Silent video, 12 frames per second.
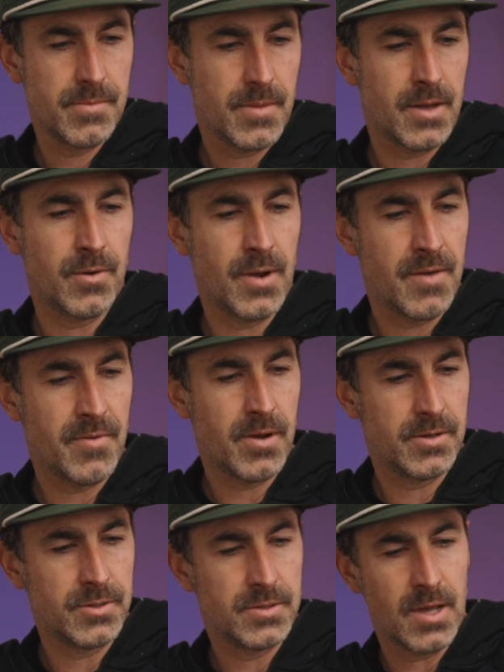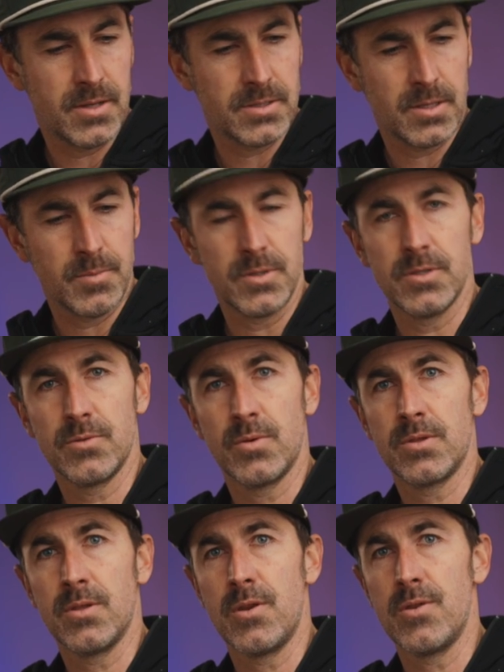I don't have 100,000 images
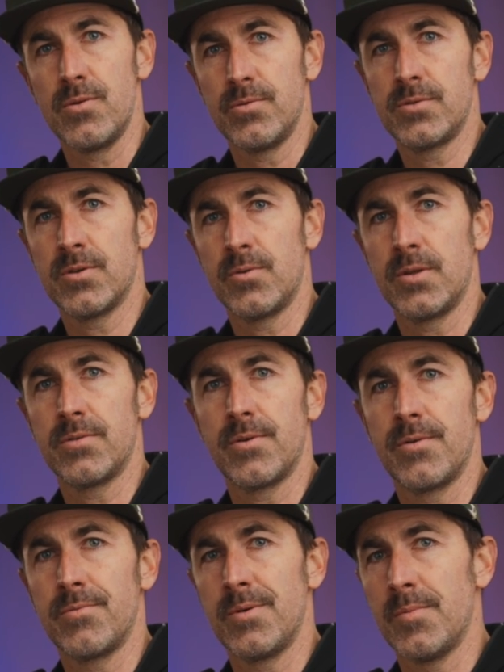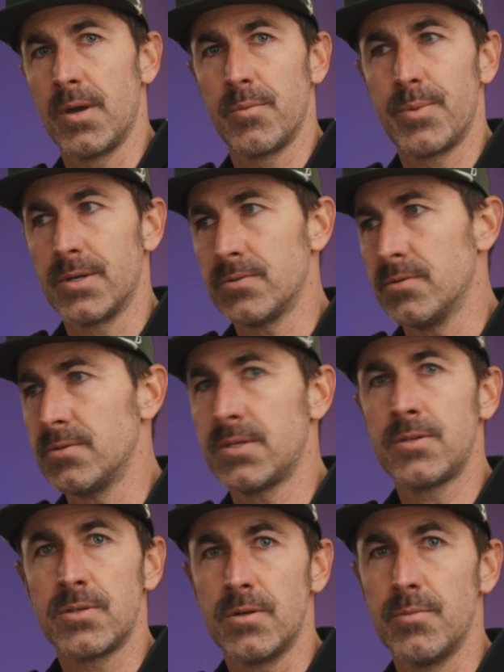with the new Sony 33 megapixel
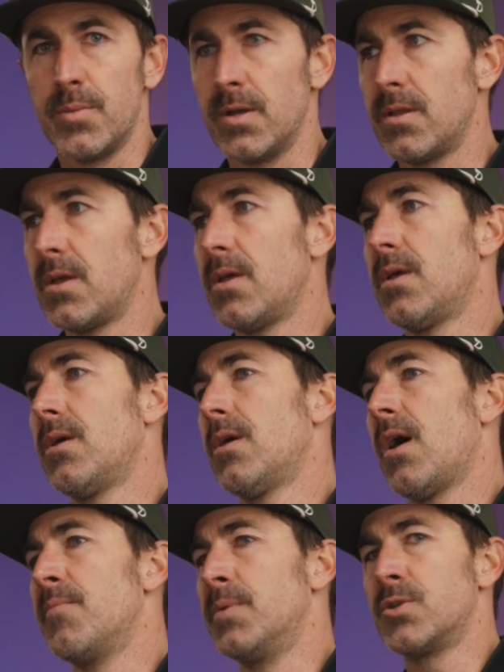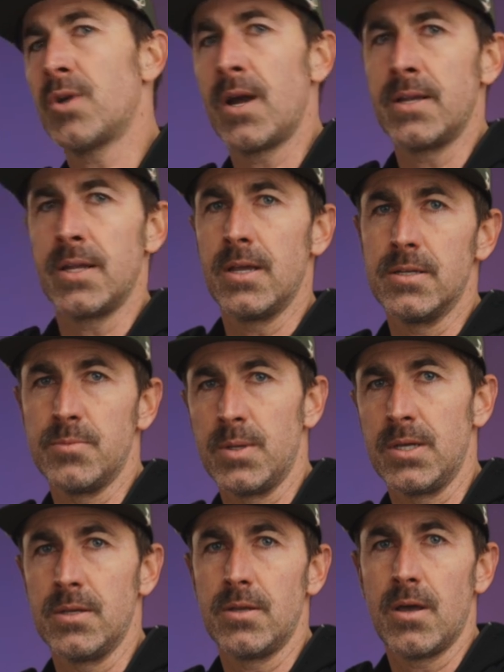sensor, but I've been trying to get as
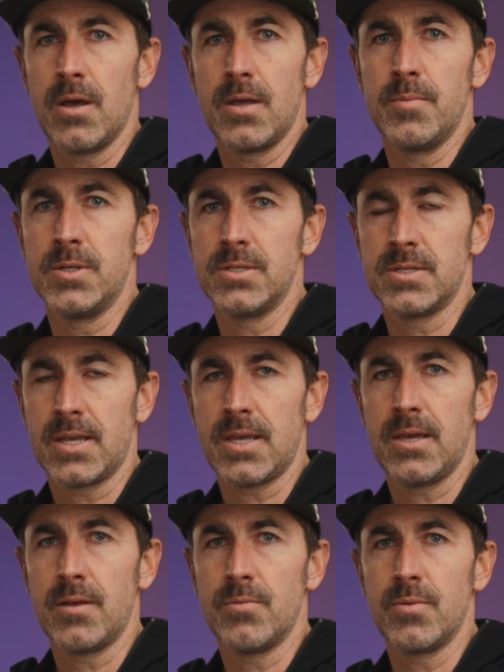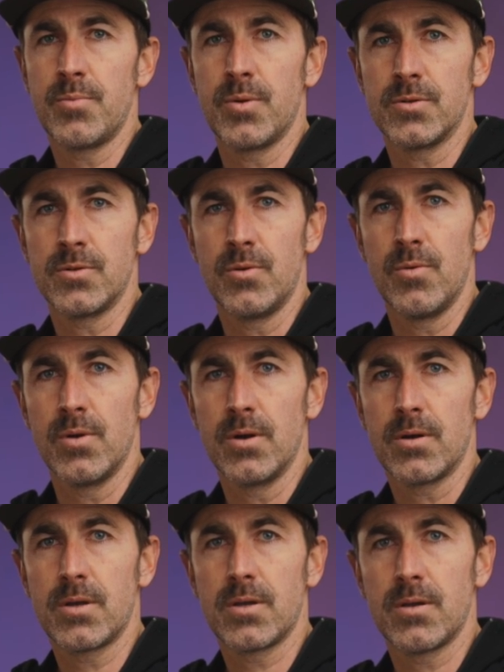many images as I can with personal
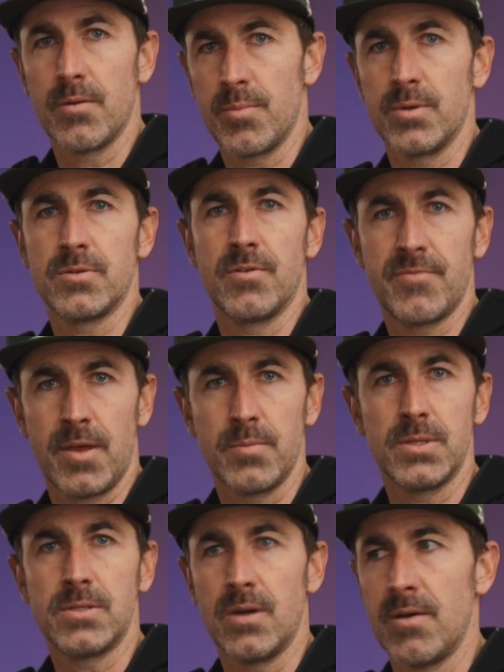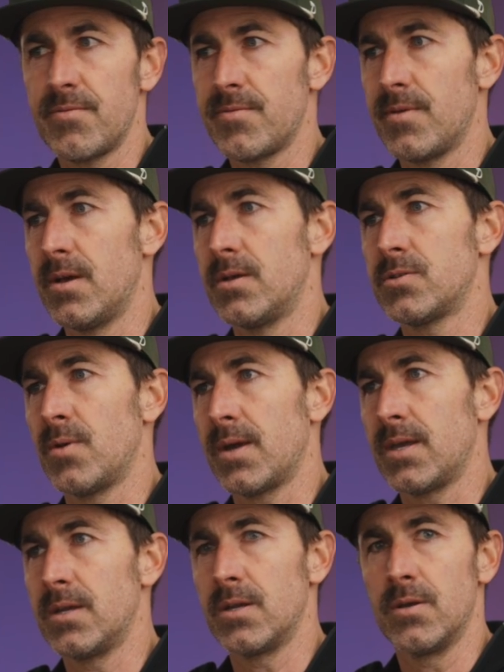work or personal family stuff, so I
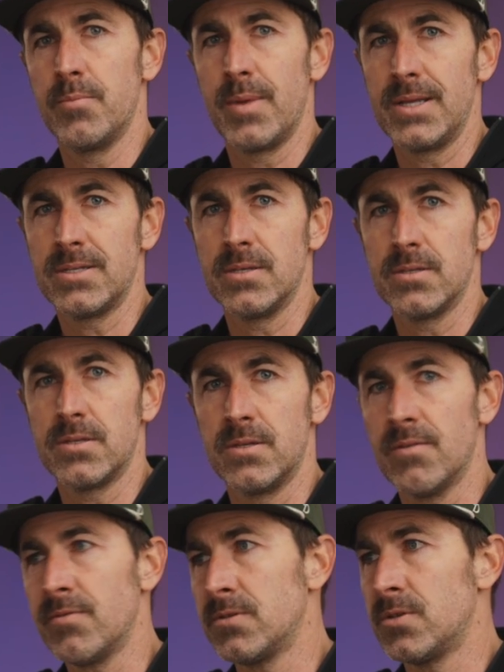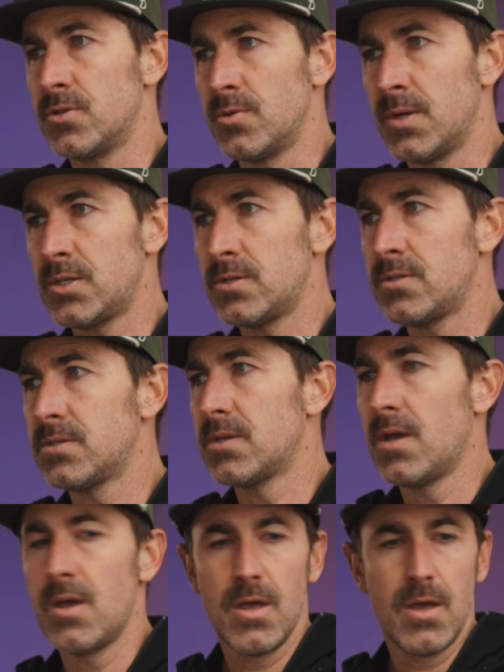can get a good basis in different situations.
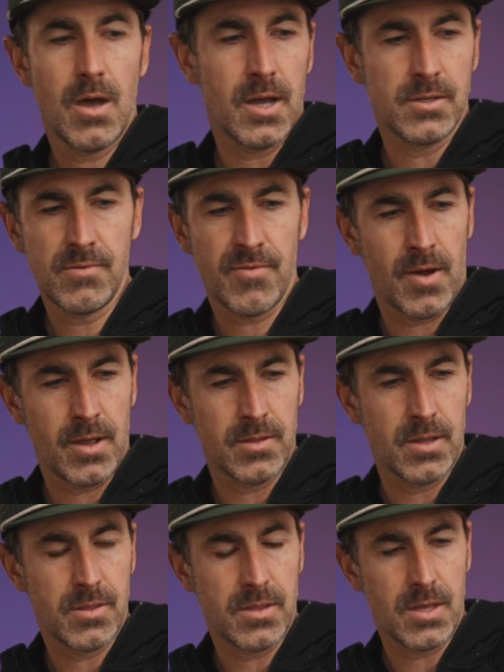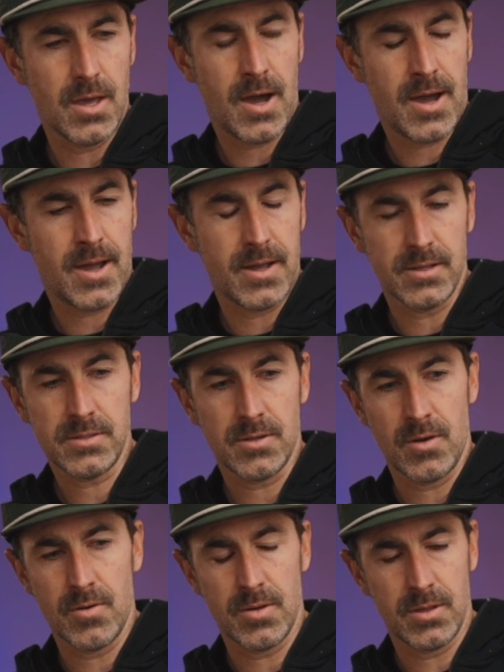I do find that the high
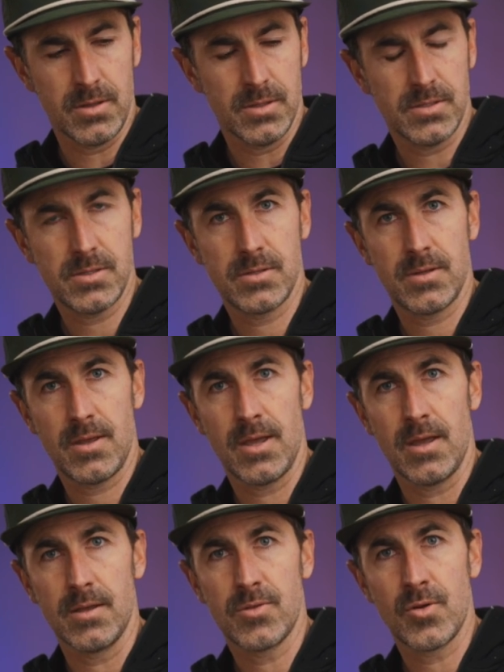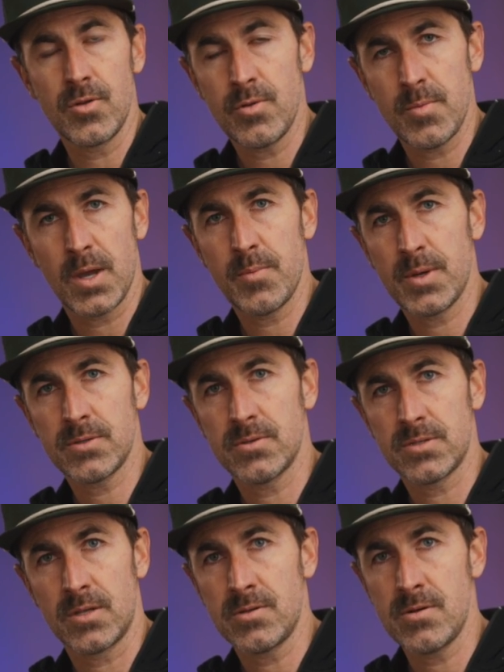ISO in this 33 megapixel
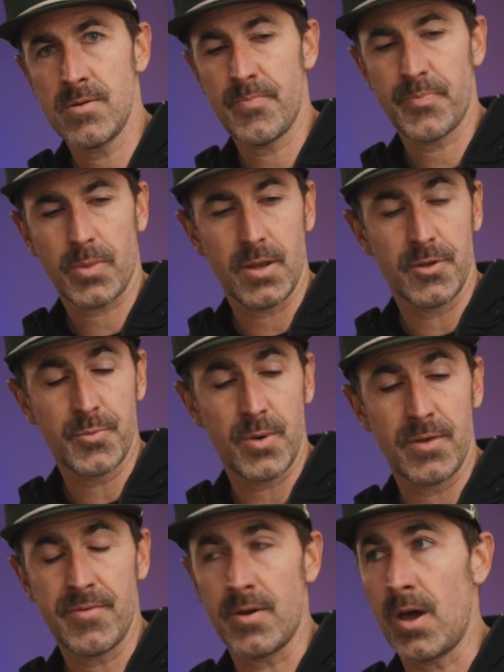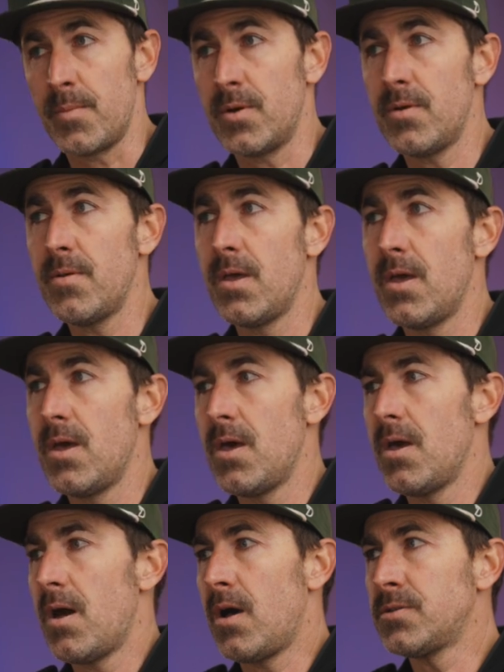sensor is pretty phenomenal.
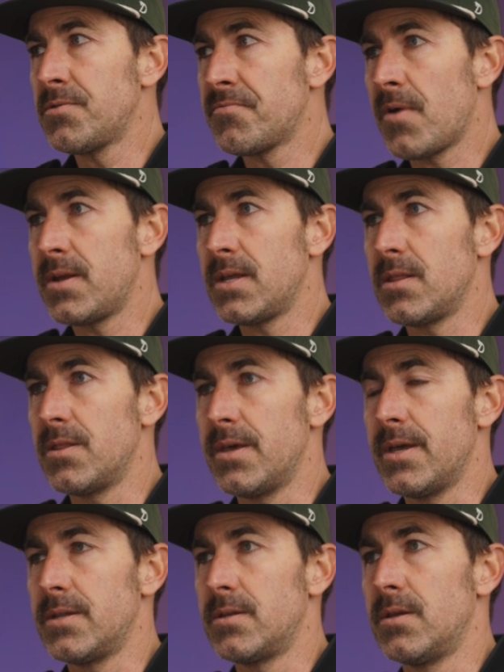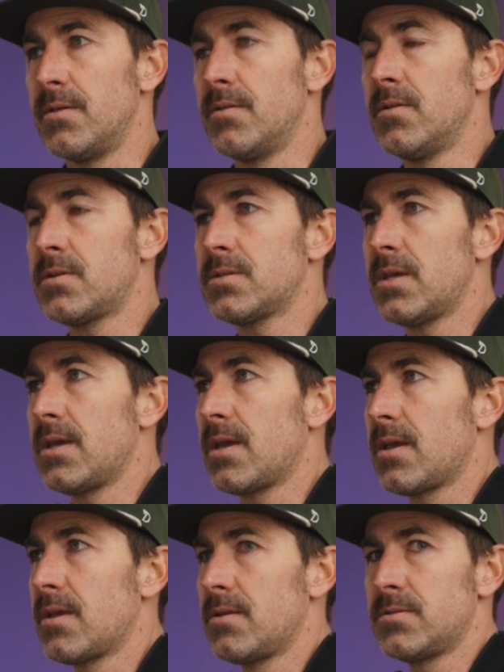Also finding that it looks
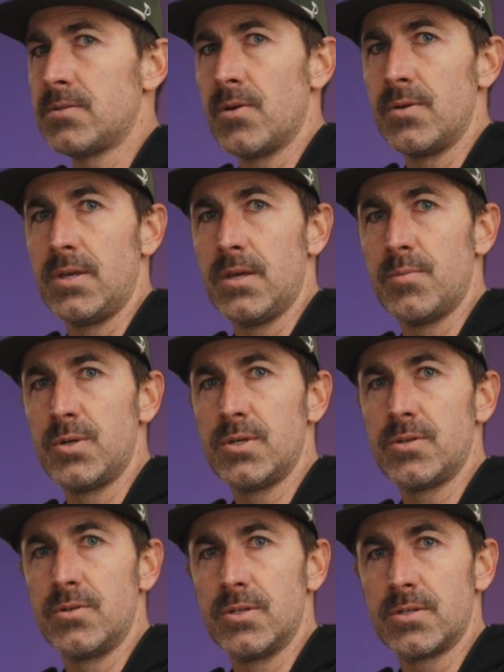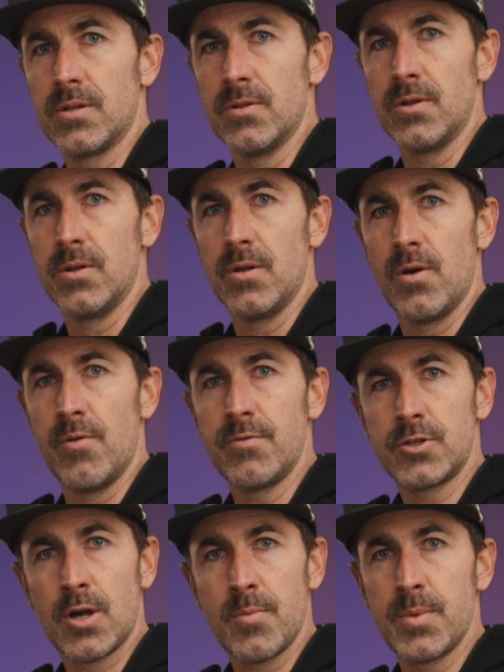like Sony images are just a little over
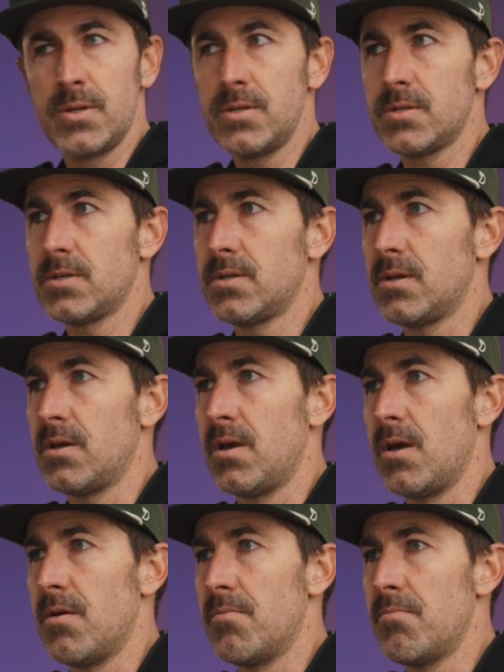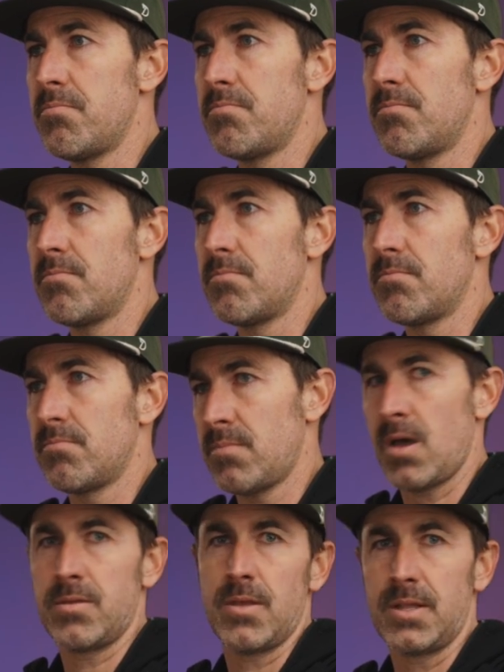sharpened.
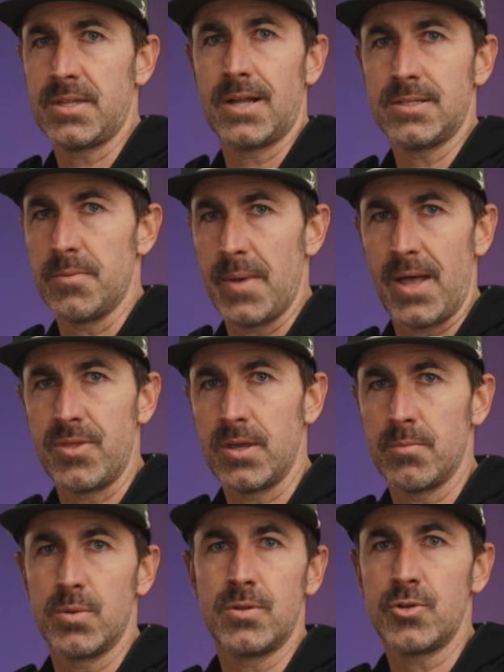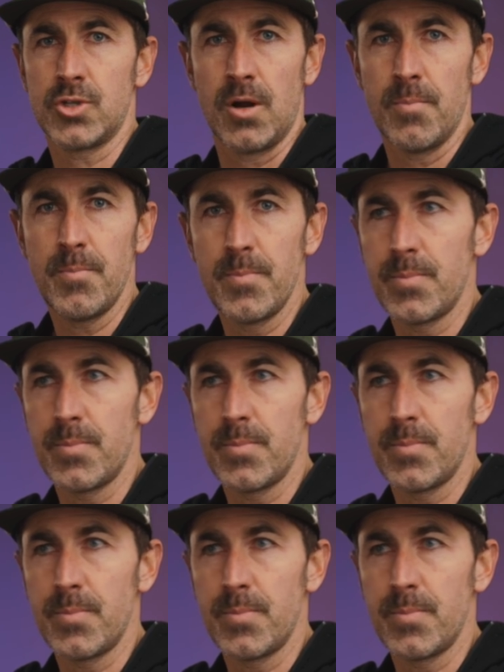Not that that's a bad thing, but they're sharp.